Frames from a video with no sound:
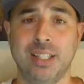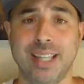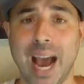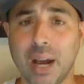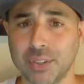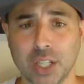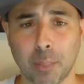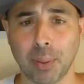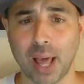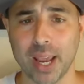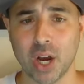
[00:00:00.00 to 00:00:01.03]
down to the
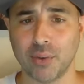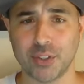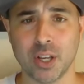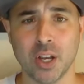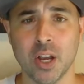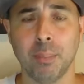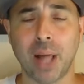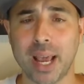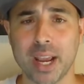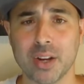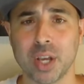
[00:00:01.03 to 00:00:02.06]
players,
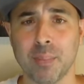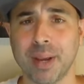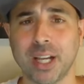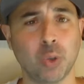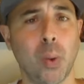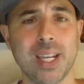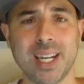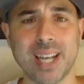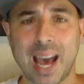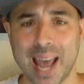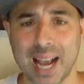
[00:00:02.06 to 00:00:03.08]
because we
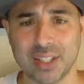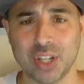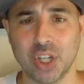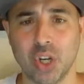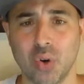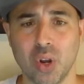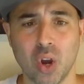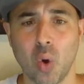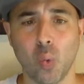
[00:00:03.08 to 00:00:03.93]
did not execute.